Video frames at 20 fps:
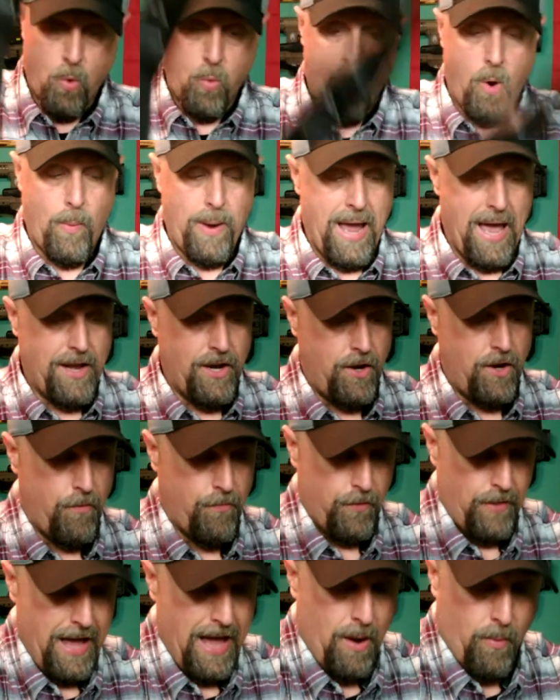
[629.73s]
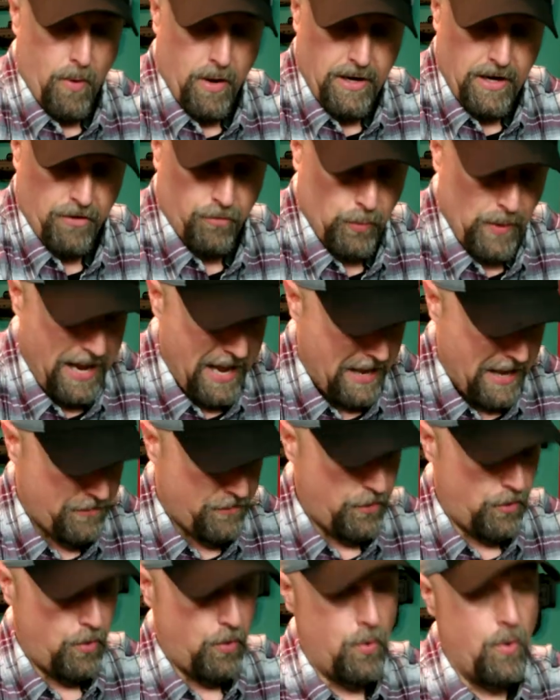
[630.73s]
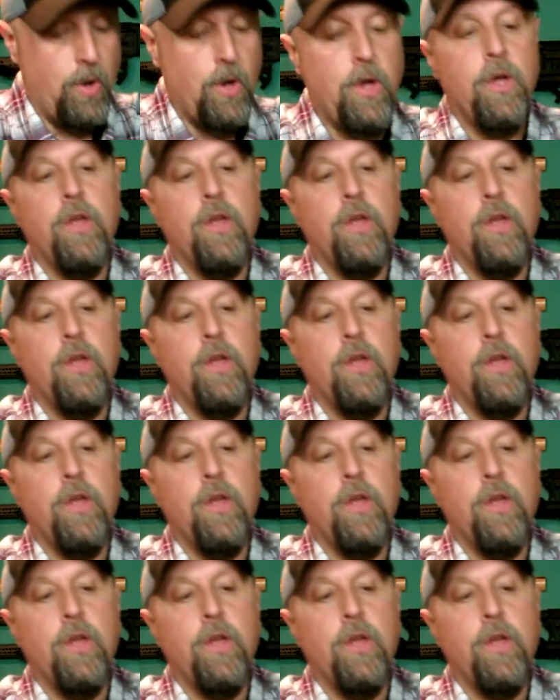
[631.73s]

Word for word: what we had to do for that one is we had to